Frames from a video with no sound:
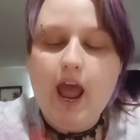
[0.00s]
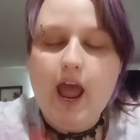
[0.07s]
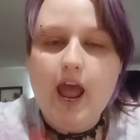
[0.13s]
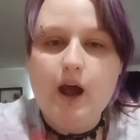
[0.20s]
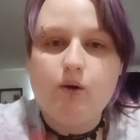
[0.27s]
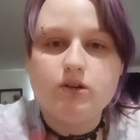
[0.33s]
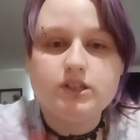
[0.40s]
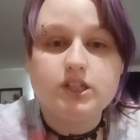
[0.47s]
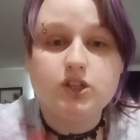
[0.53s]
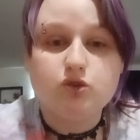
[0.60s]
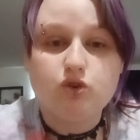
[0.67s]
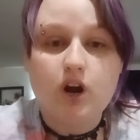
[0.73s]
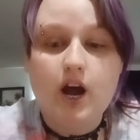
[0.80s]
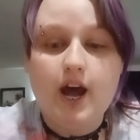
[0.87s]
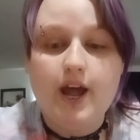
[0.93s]
And once it's
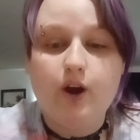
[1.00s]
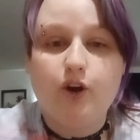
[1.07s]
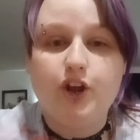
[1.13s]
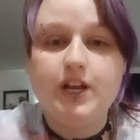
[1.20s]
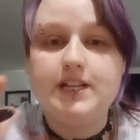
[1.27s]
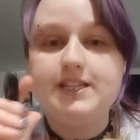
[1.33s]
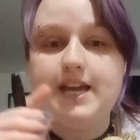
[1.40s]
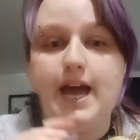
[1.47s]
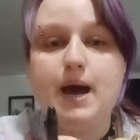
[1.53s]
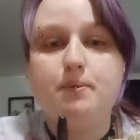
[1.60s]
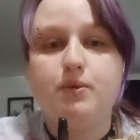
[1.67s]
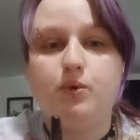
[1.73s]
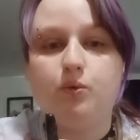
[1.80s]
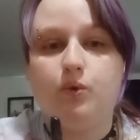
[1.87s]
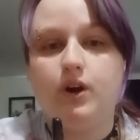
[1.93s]
dry, or you can dab
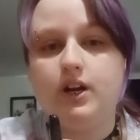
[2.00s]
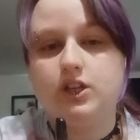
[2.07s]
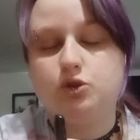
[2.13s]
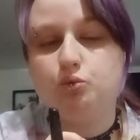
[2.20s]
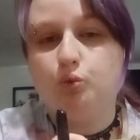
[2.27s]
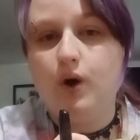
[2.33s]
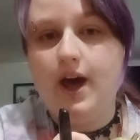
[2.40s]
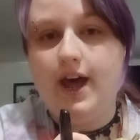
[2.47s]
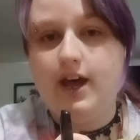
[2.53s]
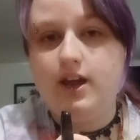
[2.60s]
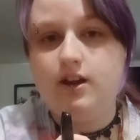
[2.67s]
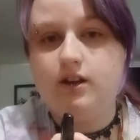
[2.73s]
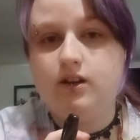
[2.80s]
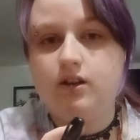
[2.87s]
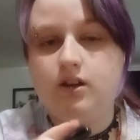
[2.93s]
it when it's wet
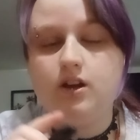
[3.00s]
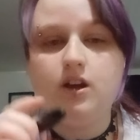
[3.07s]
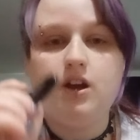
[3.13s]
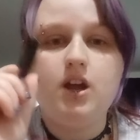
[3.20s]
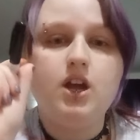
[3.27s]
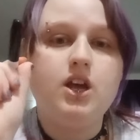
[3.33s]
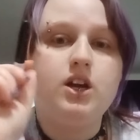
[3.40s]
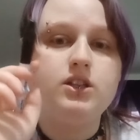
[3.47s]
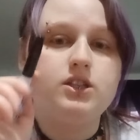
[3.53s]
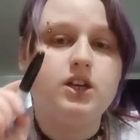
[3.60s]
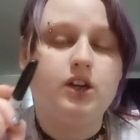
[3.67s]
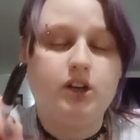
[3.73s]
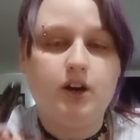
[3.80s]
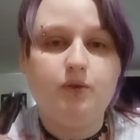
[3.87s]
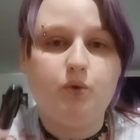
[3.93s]
to
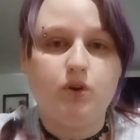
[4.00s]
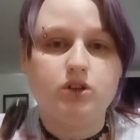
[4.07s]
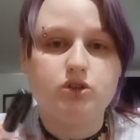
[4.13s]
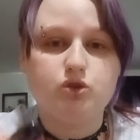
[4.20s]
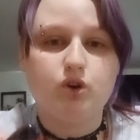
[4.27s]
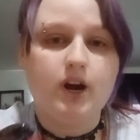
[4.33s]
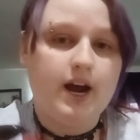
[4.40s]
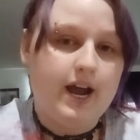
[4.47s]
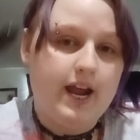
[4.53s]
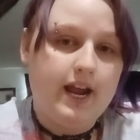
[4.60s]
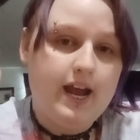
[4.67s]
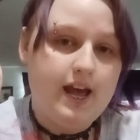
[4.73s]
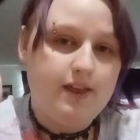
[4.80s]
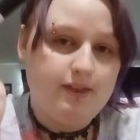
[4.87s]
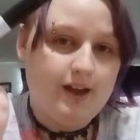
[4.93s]
enough where it's dry,
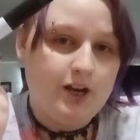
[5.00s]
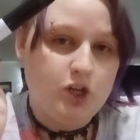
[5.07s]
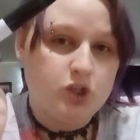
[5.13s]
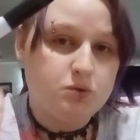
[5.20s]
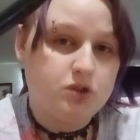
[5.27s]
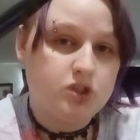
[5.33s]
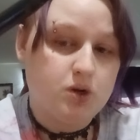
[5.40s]
and then use